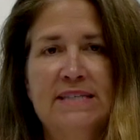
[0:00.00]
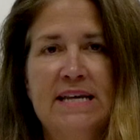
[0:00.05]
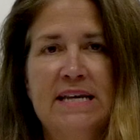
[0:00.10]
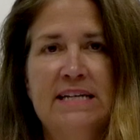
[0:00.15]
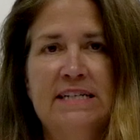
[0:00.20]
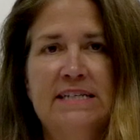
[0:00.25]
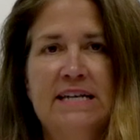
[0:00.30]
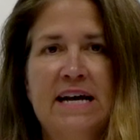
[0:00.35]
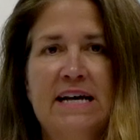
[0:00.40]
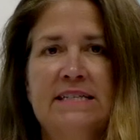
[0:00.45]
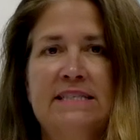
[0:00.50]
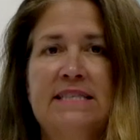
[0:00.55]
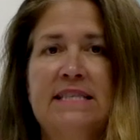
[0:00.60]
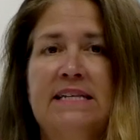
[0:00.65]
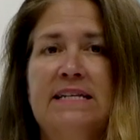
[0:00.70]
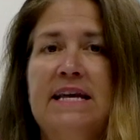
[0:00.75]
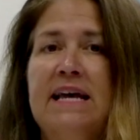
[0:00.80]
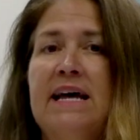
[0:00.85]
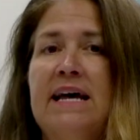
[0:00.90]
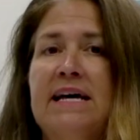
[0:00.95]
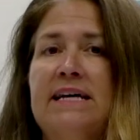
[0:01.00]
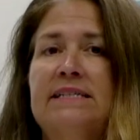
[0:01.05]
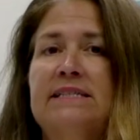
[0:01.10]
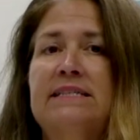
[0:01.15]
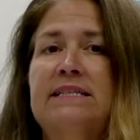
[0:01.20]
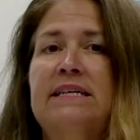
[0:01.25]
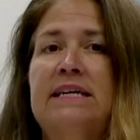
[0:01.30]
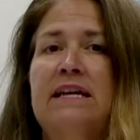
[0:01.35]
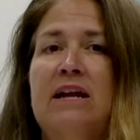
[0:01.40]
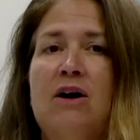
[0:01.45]
sanitize the
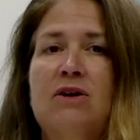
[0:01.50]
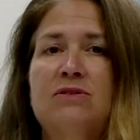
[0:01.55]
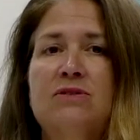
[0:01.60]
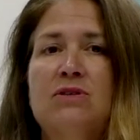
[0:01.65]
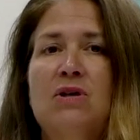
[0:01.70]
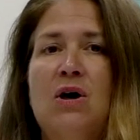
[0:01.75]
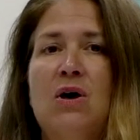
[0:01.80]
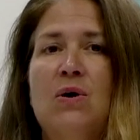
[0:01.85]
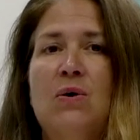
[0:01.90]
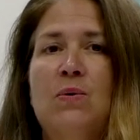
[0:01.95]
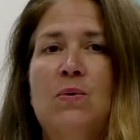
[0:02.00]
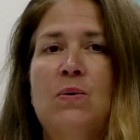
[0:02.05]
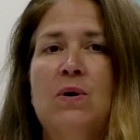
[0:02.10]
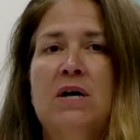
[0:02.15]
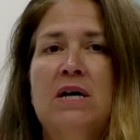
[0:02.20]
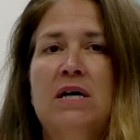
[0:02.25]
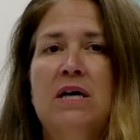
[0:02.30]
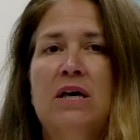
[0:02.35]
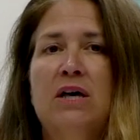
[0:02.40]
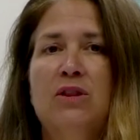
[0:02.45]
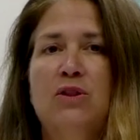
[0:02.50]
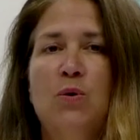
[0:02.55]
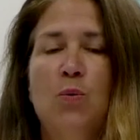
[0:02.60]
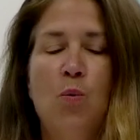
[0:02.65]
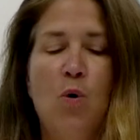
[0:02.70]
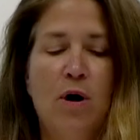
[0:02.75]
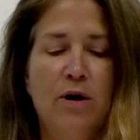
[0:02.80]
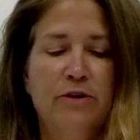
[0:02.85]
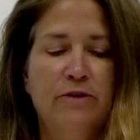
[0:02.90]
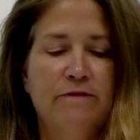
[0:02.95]
desk and also the
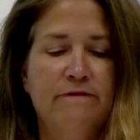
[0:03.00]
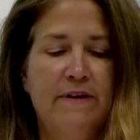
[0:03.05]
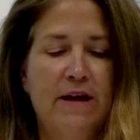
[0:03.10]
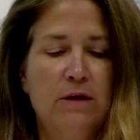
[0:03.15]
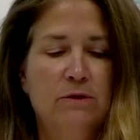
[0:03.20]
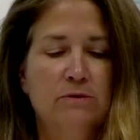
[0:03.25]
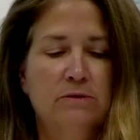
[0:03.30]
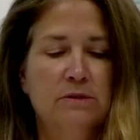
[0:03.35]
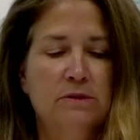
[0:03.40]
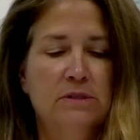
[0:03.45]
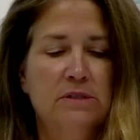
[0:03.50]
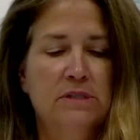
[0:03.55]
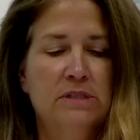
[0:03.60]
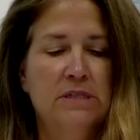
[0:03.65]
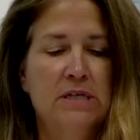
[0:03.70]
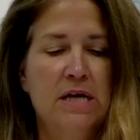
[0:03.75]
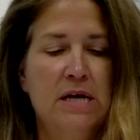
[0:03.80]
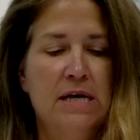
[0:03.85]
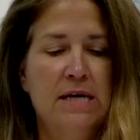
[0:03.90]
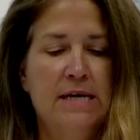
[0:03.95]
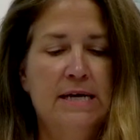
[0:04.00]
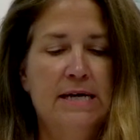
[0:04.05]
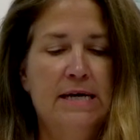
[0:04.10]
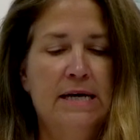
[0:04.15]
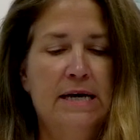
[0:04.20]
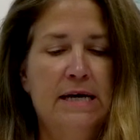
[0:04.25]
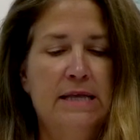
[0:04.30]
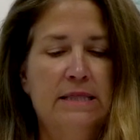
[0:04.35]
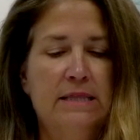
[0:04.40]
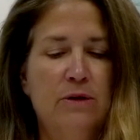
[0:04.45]
water fountains.
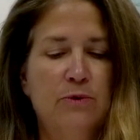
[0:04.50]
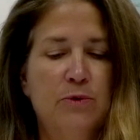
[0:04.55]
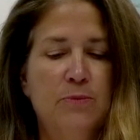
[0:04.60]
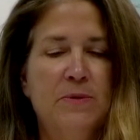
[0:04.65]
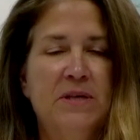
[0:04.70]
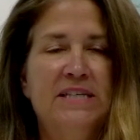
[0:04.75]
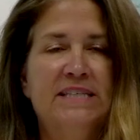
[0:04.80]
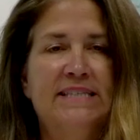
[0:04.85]
There will be